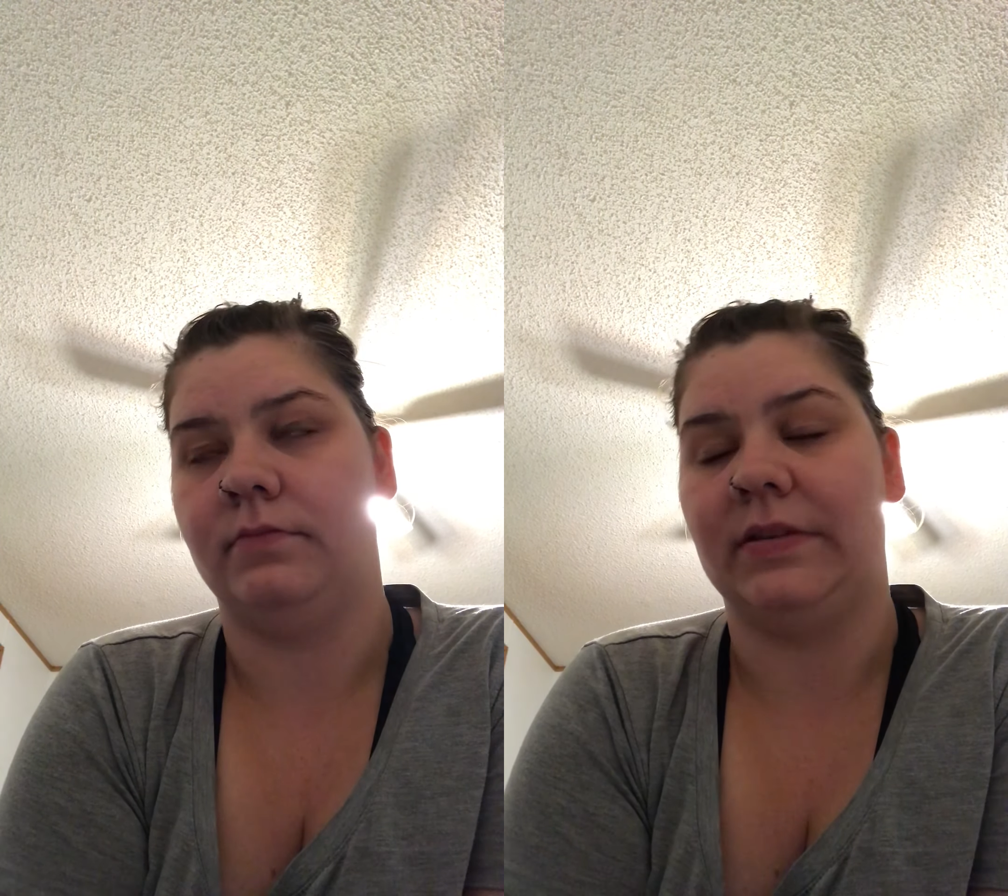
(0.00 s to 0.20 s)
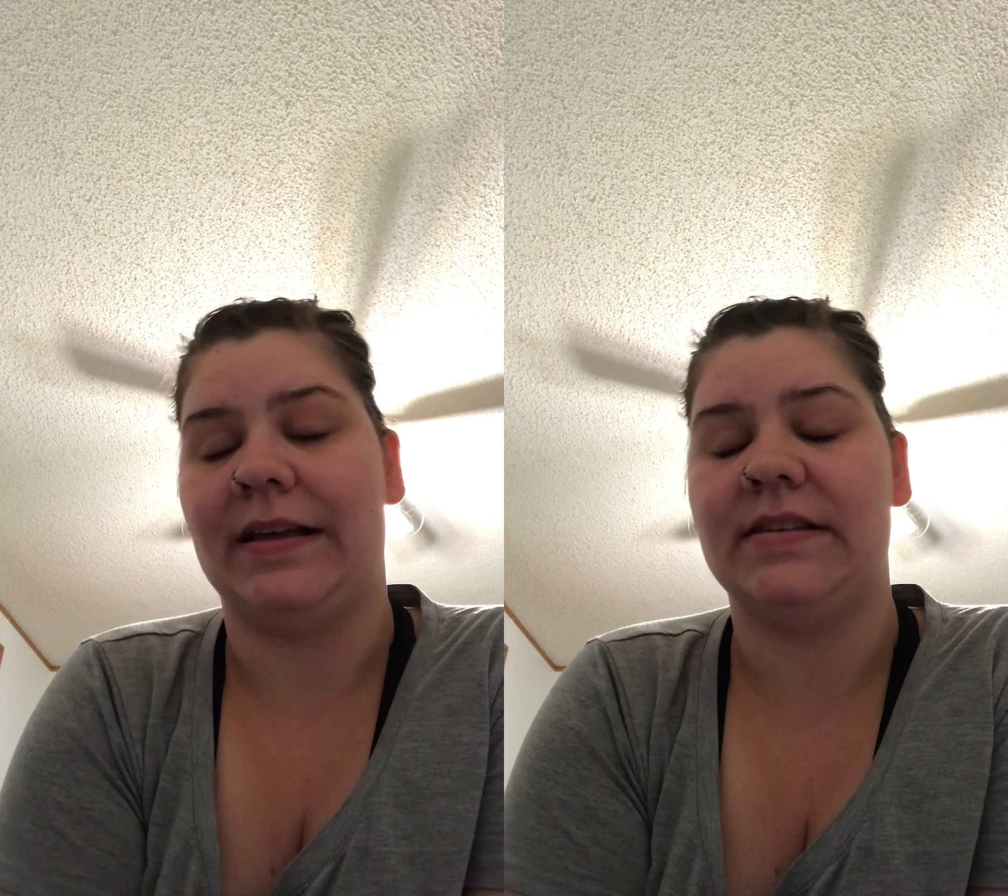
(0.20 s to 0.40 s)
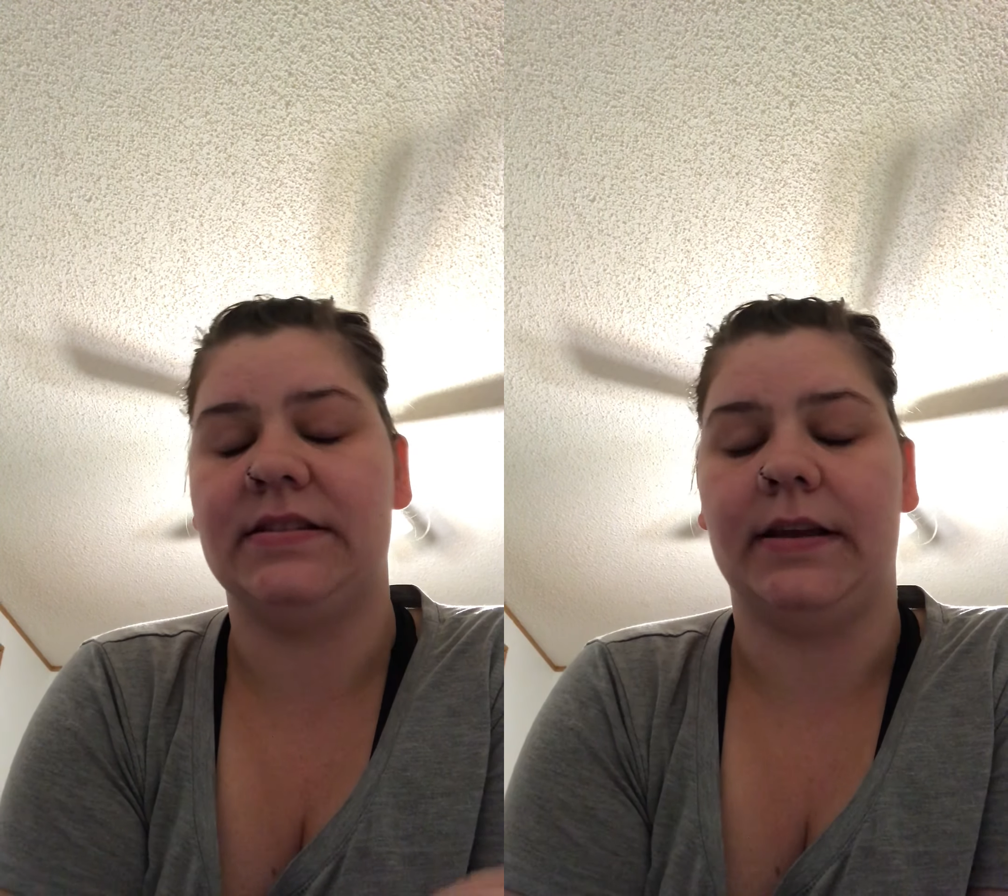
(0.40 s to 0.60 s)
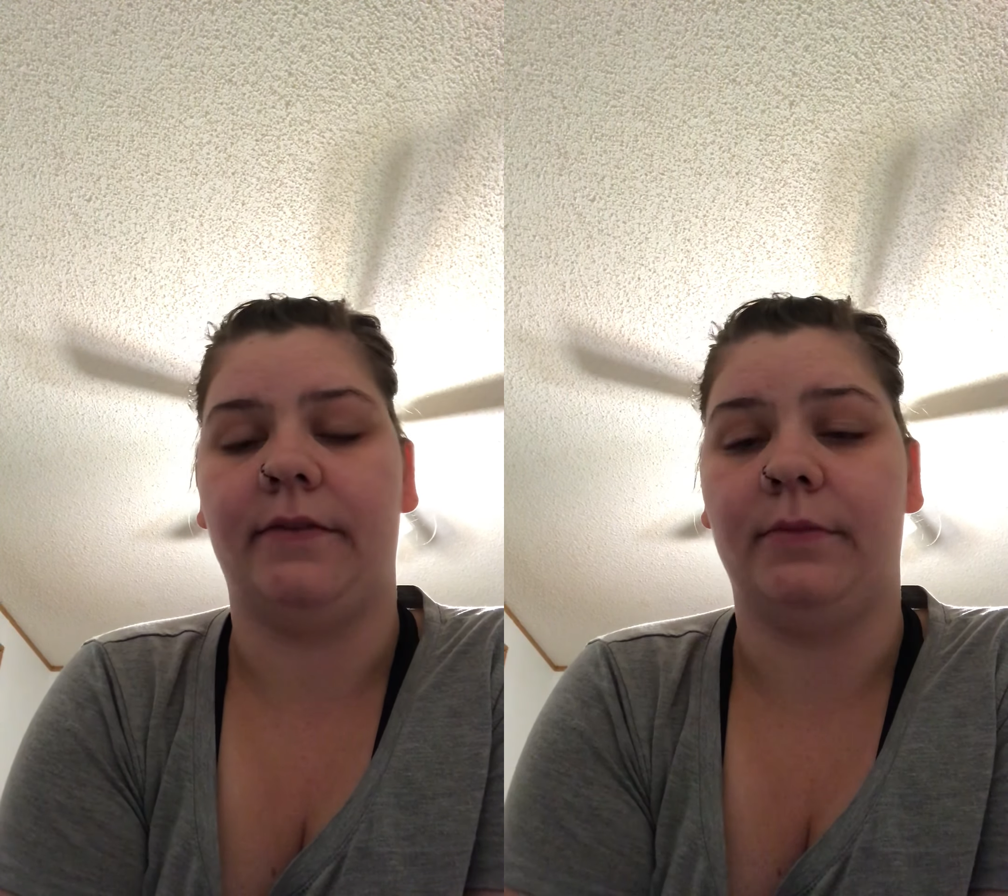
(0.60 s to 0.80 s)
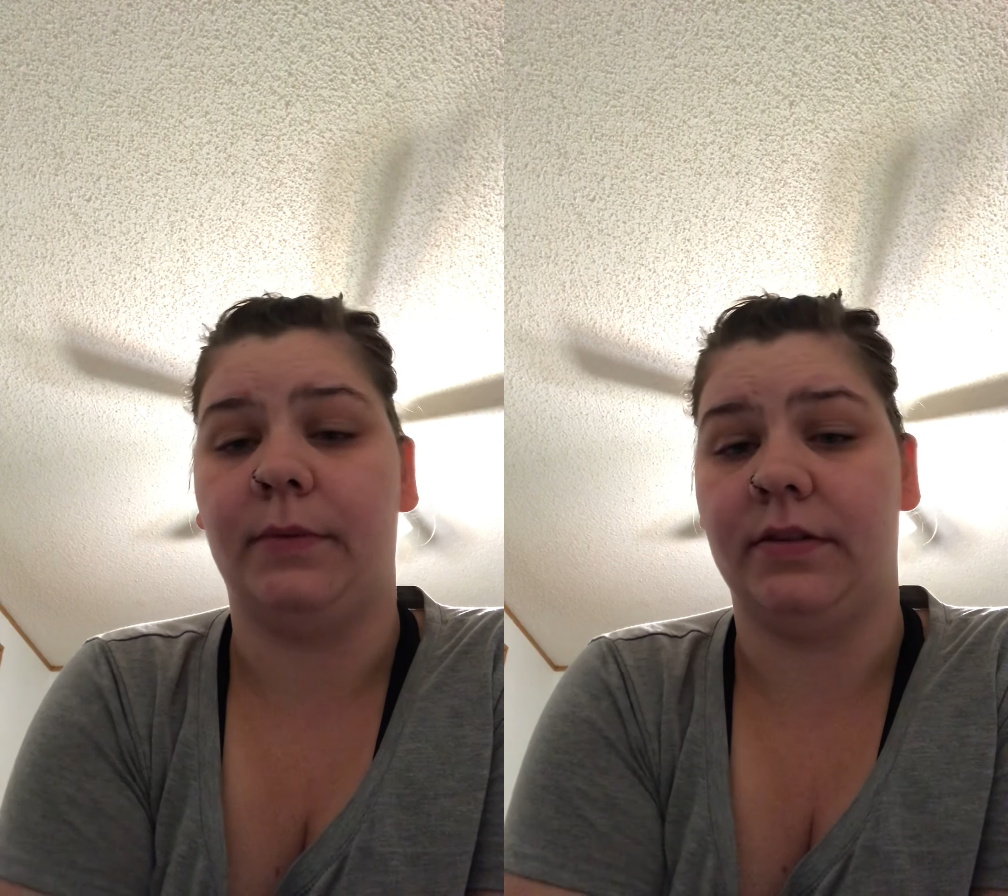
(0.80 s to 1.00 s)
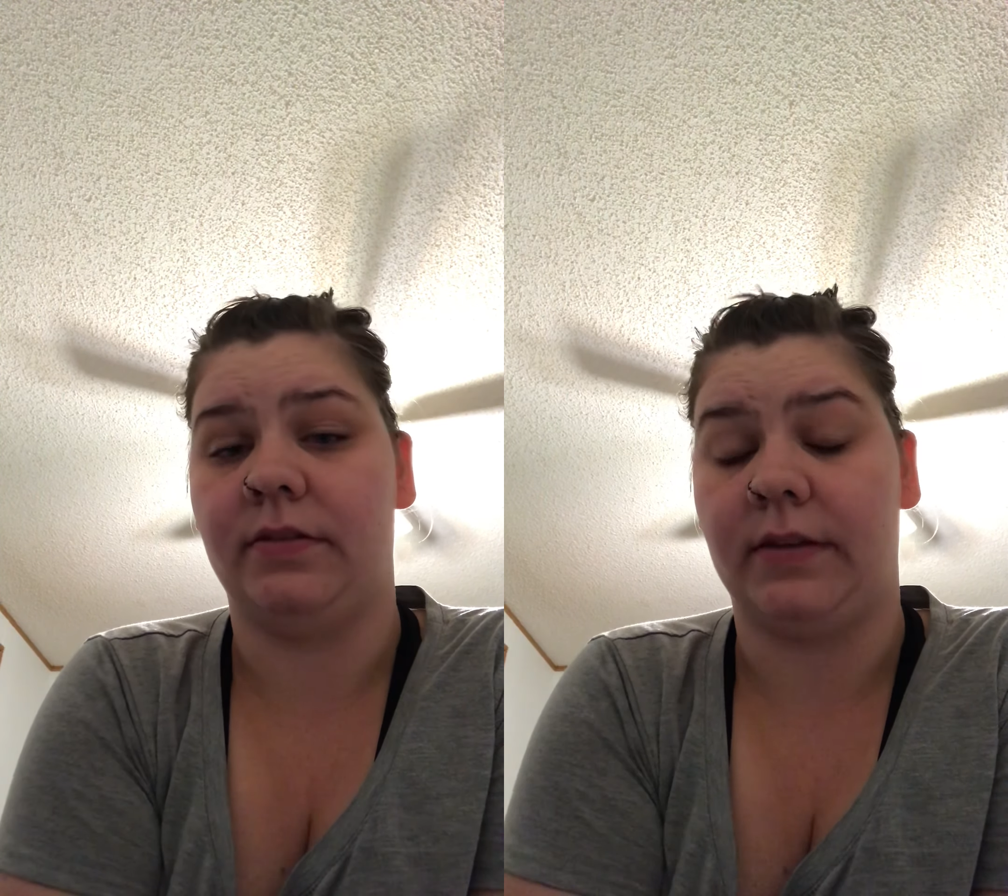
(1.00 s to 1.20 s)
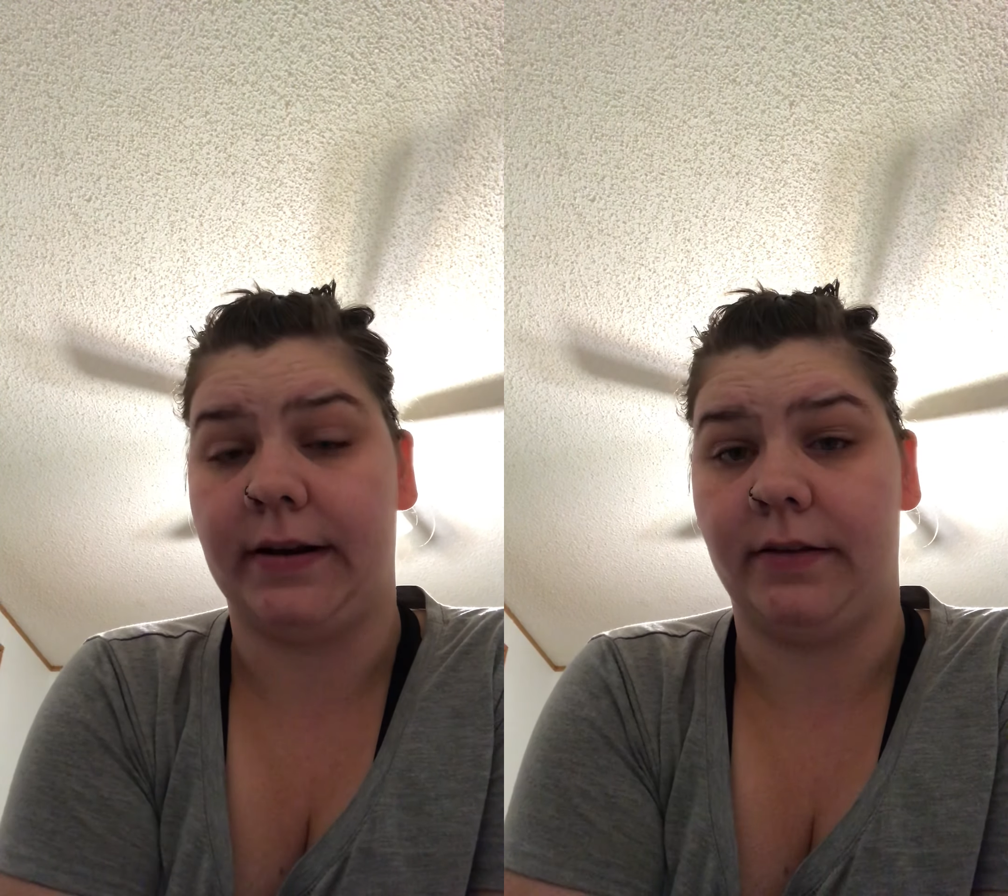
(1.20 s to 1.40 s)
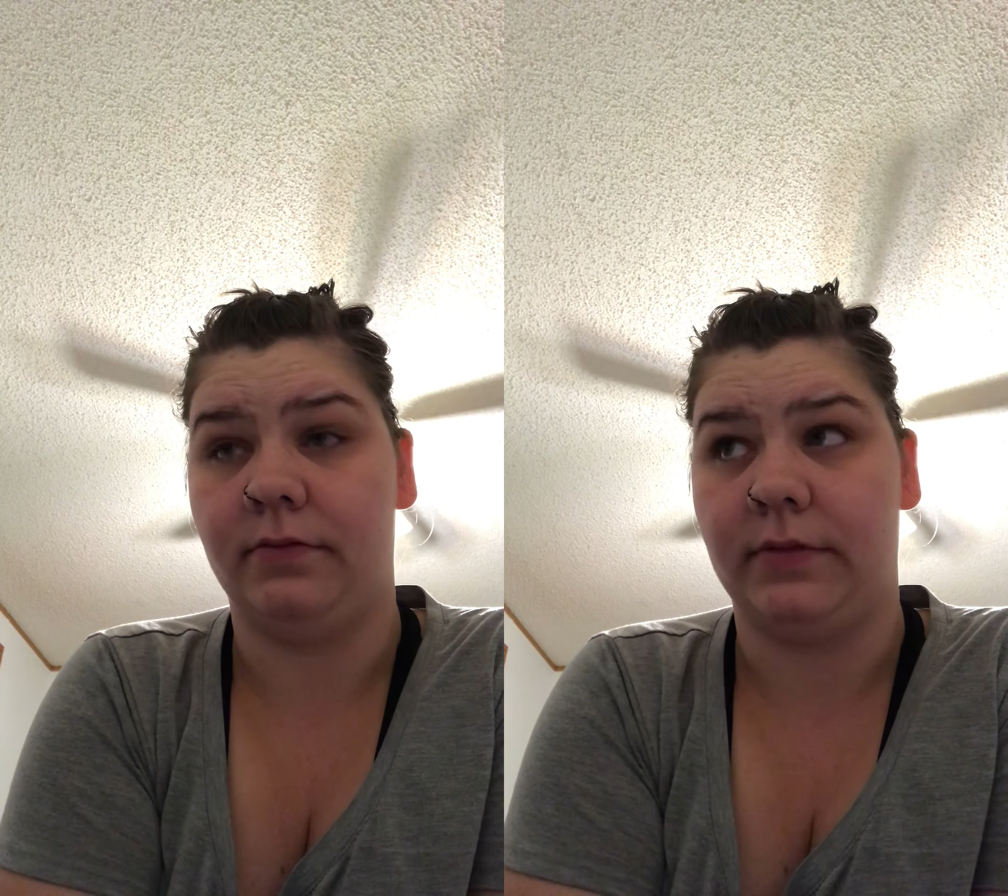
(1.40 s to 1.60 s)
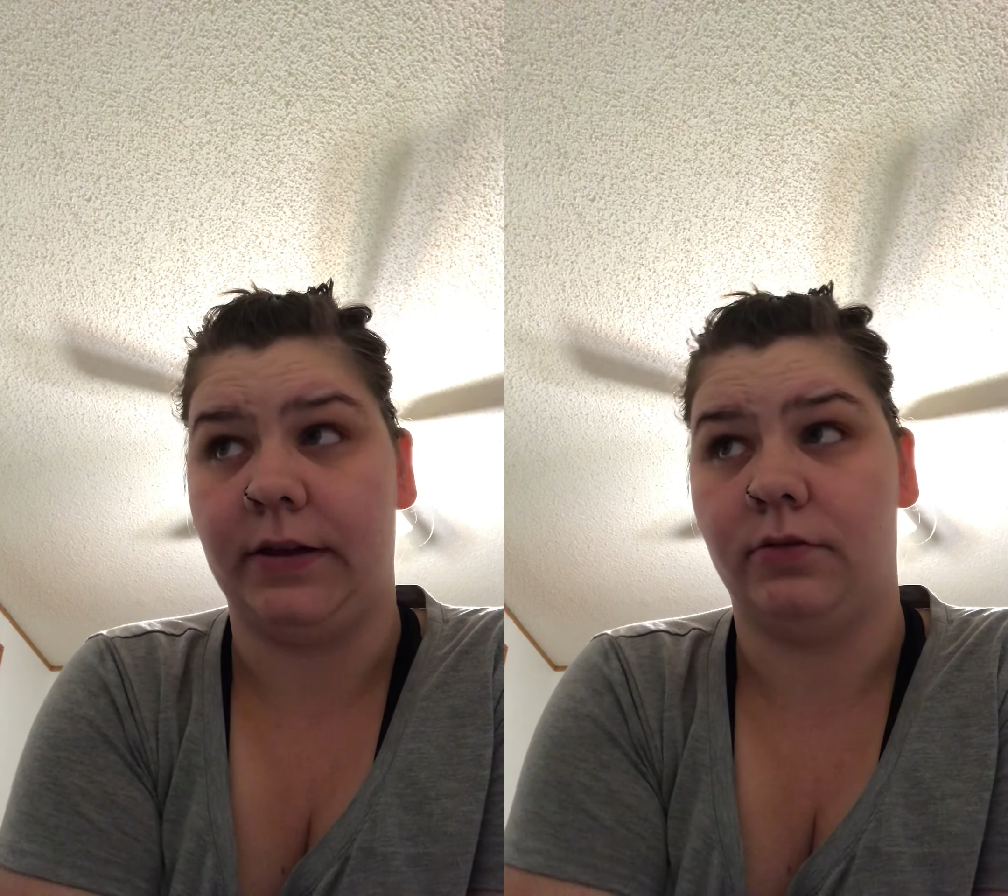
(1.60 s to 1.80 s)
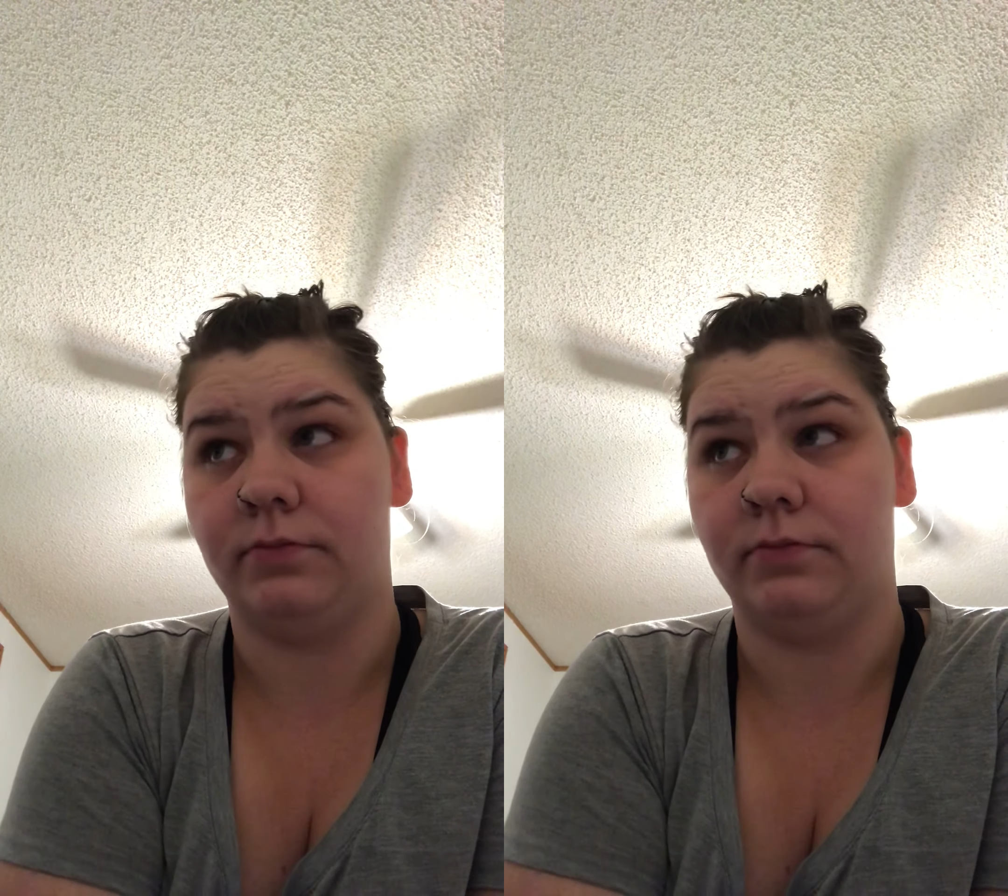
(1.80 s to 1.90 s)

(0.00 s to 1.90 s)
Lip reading: the last day of the month that they